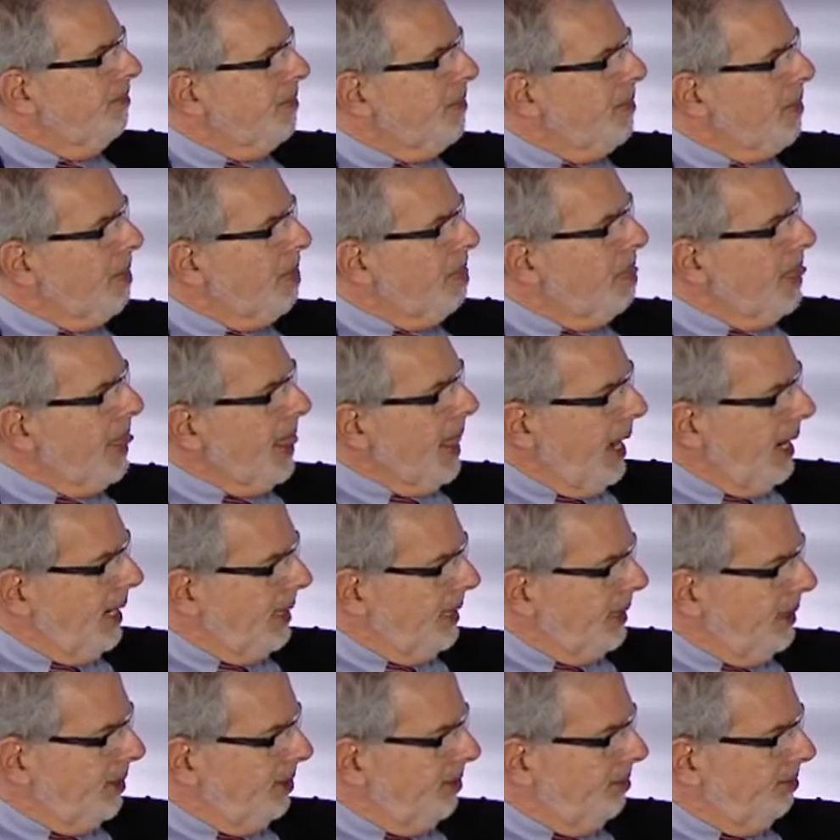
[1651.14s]

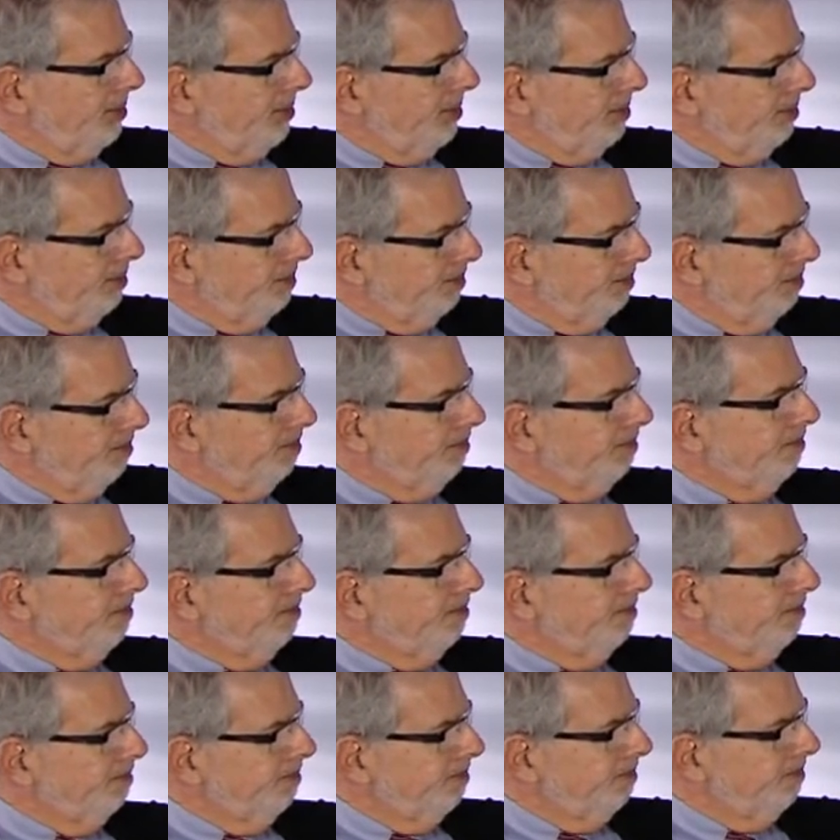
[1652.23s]

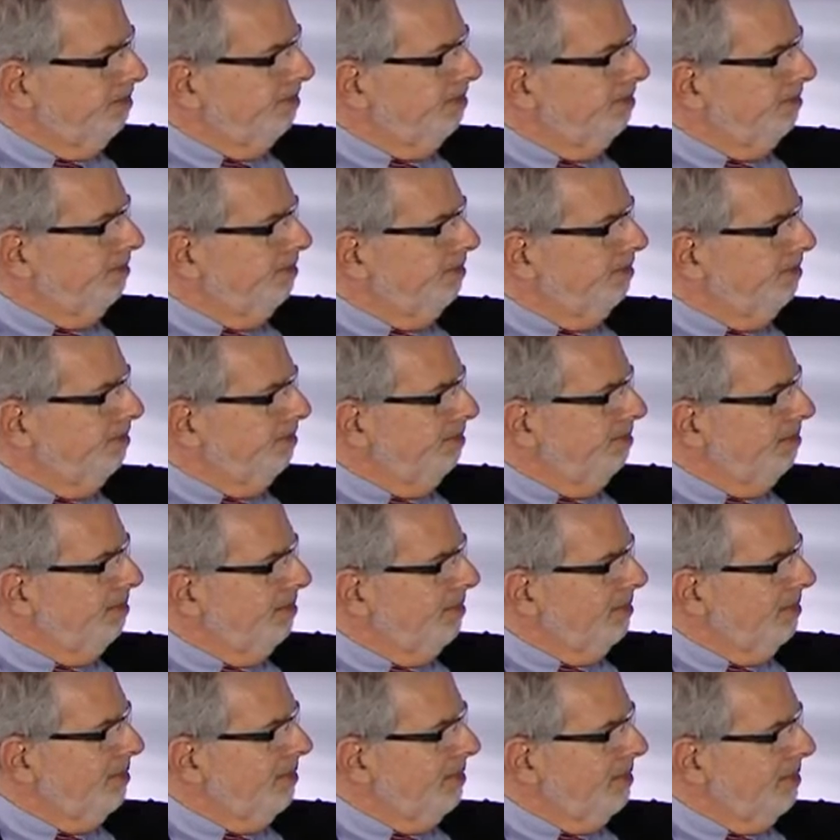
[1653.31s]

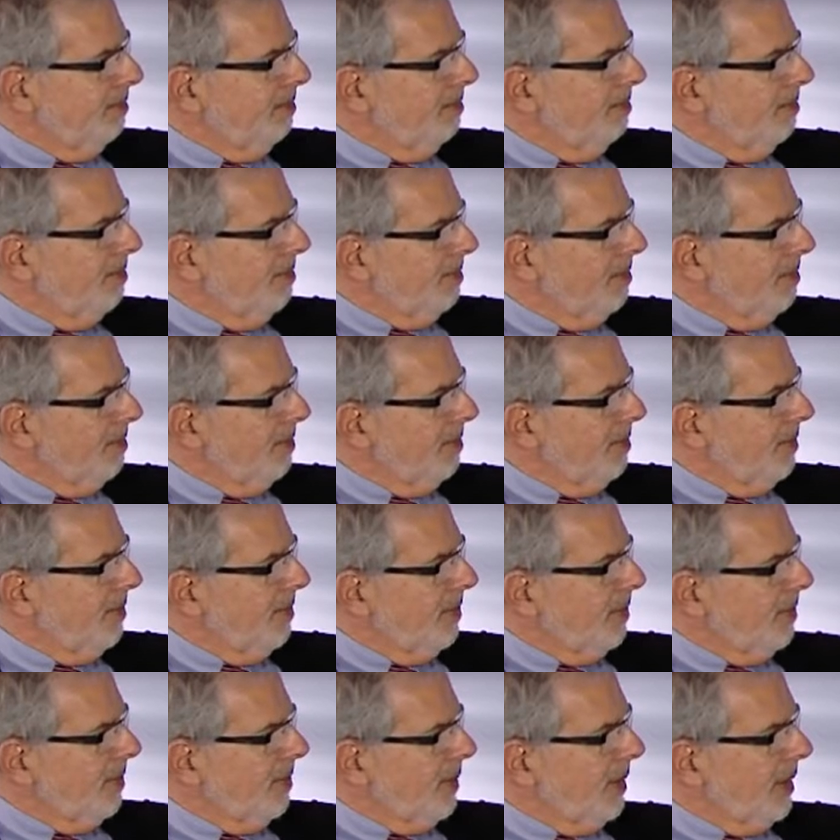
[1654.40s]

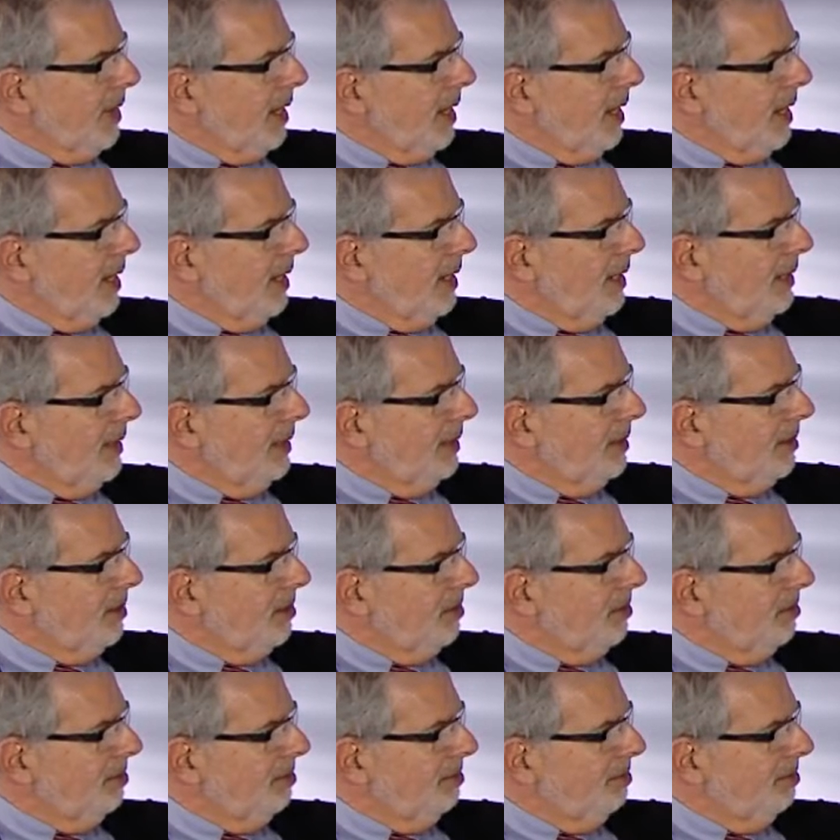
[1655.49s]

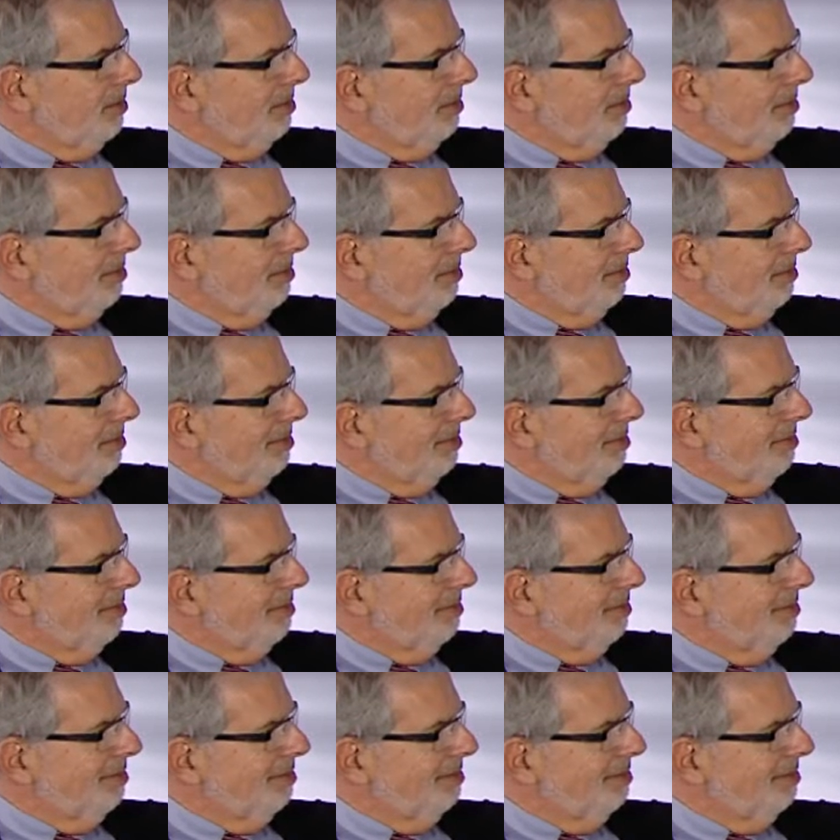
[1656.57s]

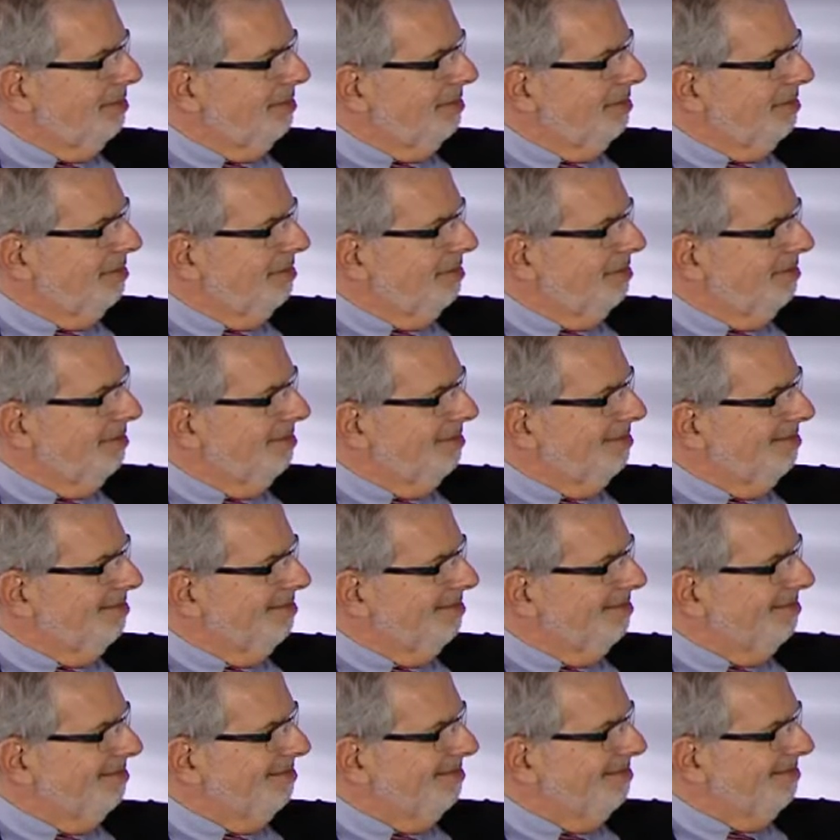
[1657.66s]

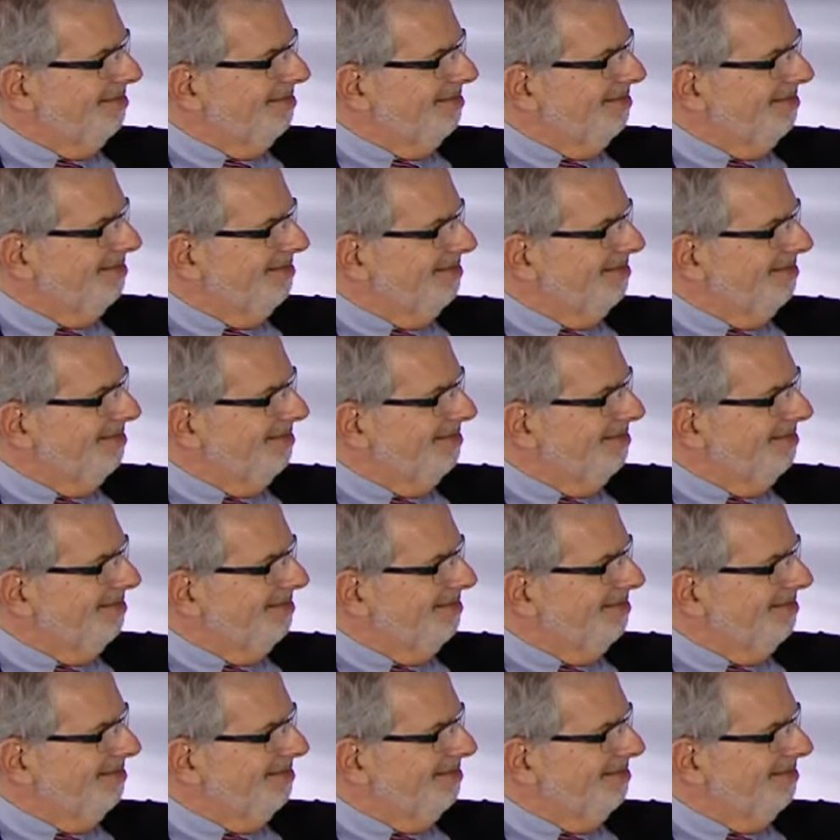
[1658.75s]
The person shown says nothing.